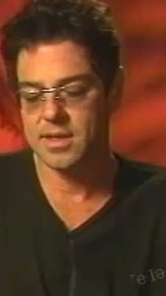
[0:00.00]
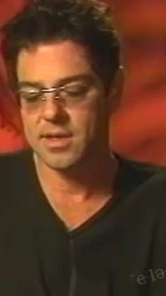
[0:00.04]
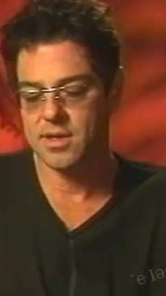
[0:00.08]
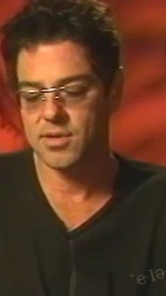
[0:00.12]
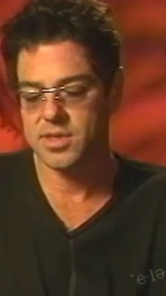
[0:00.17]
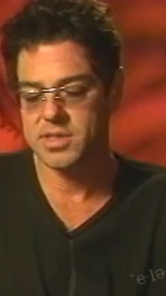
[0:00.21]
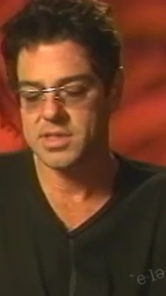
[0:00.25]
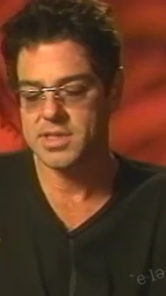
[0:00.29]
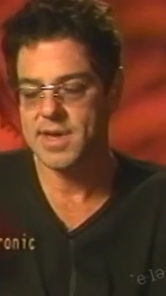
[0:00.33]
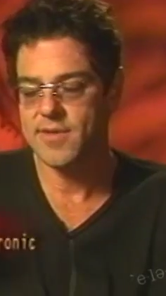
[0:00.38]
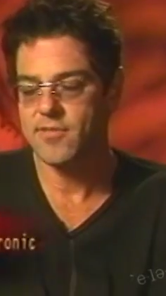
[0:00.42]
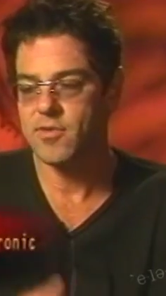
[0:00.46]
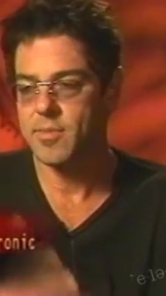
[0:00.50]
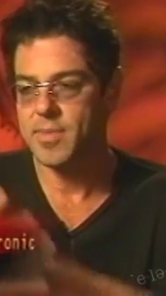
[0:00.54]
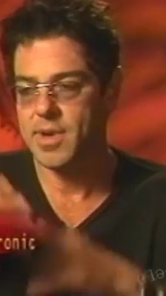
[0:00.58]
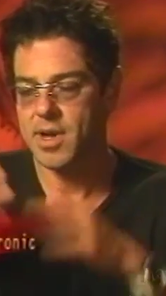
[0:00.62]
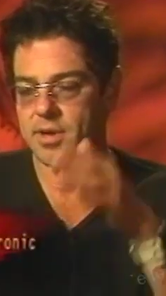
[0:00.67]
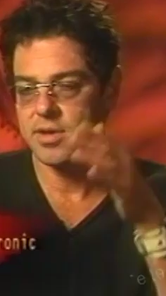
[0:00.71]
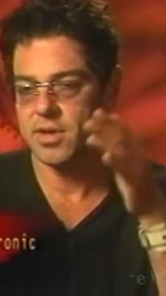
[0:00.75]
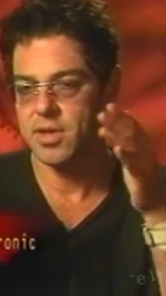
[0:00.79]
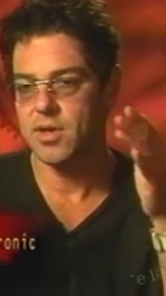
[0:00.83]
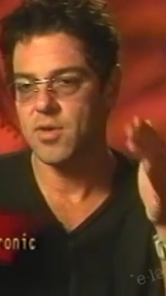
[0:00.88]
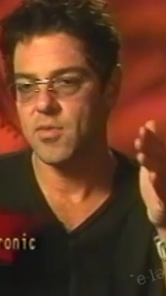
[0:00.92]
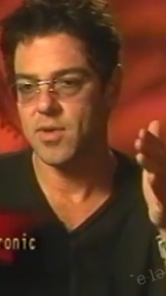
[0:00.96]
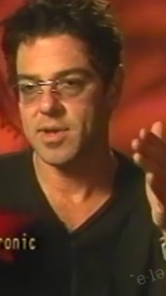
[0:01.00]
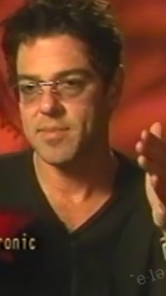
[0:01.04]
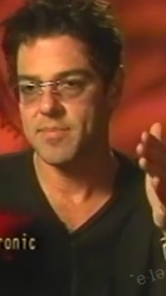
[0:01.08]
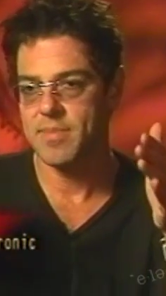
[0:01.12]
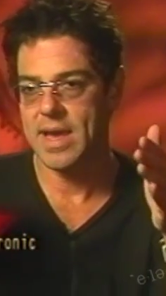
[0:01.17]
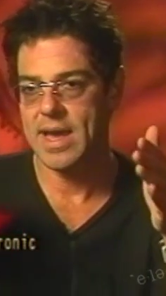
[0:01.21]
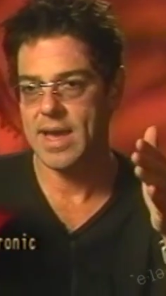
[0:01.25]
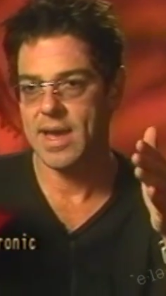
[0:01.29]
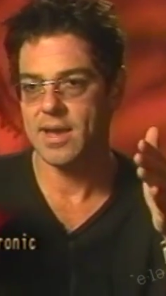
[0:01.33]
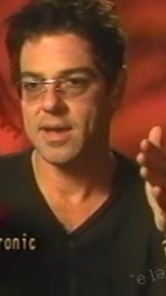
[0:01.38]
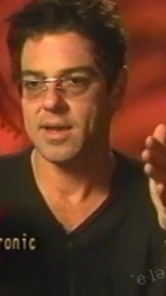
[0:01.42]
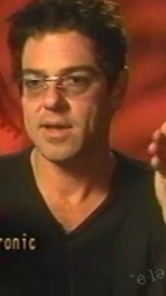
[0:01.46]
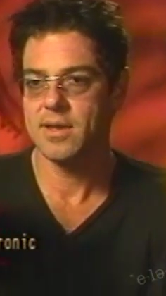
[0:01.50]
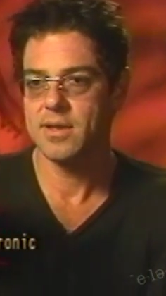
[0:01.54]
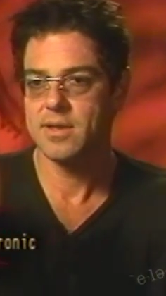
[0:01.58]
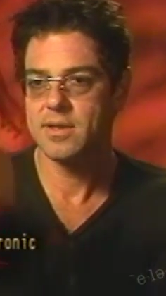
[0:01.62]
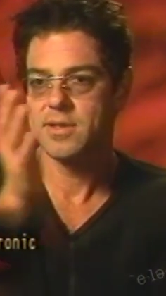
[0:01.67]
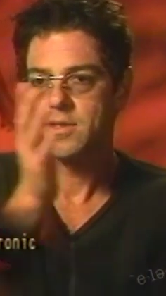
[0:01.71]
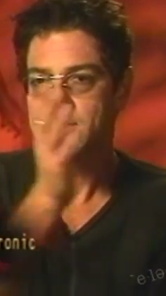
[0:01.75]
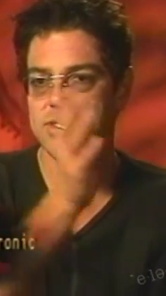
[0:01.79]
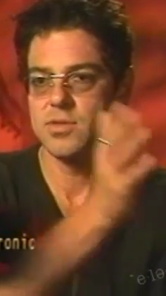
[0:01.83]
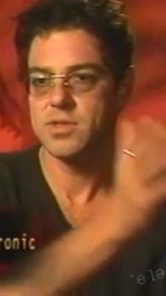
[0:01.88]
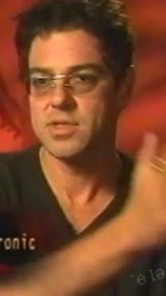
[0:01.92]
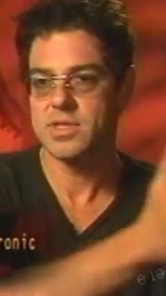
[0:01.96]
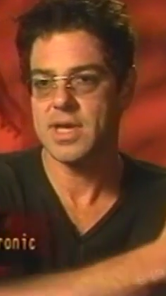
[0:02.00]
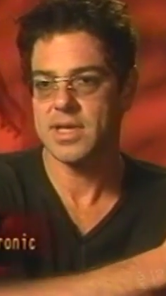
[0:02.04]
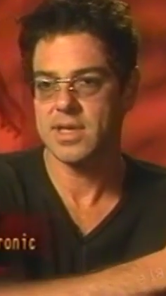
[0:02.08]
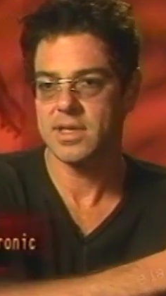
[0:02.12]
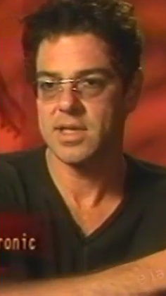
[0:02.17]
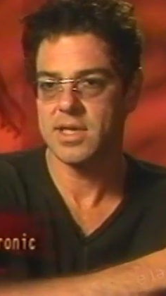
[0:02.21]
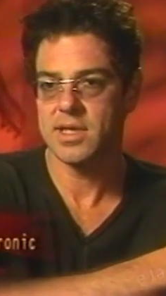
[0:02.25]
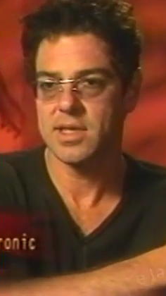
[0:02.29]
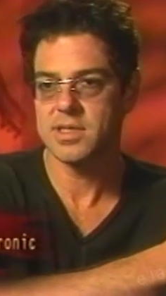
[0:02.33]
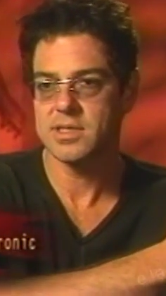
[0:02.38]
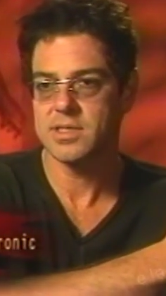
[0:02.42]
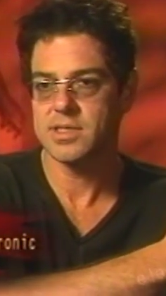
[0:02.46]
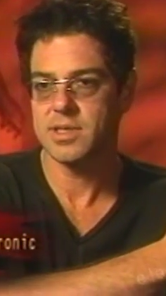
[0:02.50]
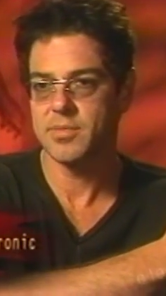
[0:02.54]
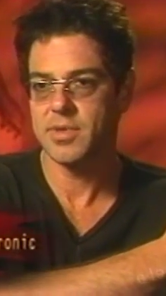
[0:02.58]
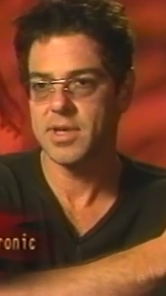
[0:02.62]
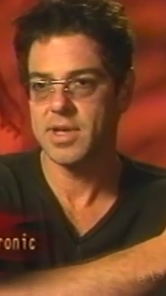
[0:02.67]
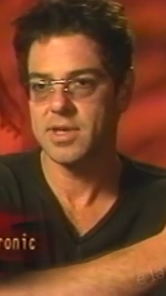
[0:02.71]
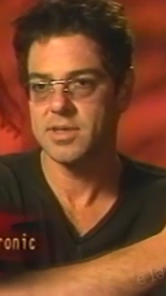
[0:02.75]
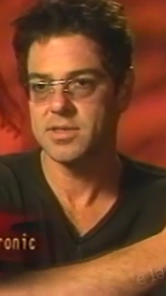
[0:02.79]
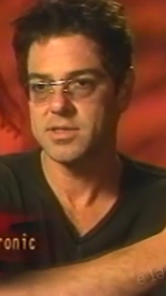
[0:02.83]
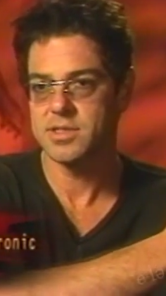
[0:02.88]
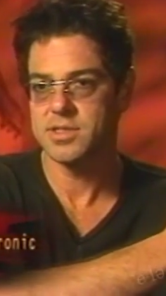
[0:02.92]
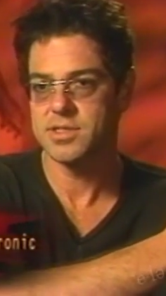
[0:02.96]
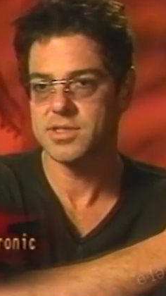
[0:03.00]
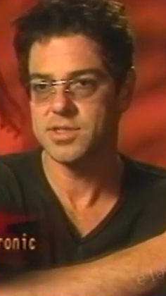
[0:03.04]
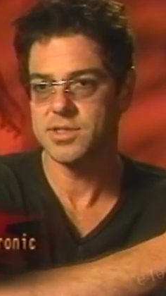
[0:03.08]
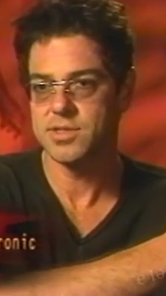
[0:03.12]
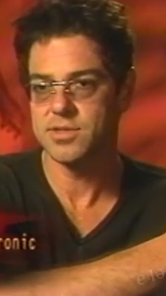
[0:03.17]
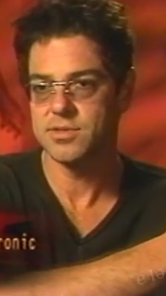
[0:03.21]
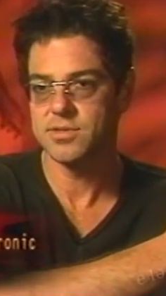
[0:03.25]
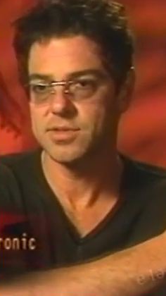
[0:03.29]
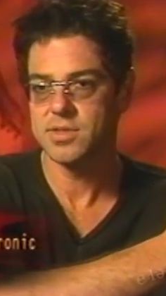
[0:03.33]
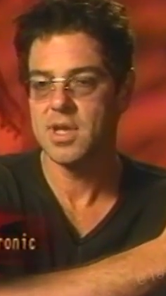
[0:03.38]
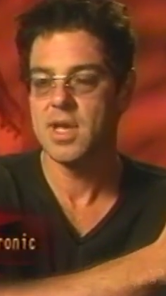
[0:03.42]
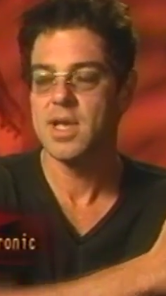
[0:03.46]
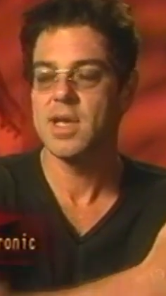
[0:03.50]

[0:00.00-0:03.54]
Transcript: You know, it's never about going back to a technique that someone else has used.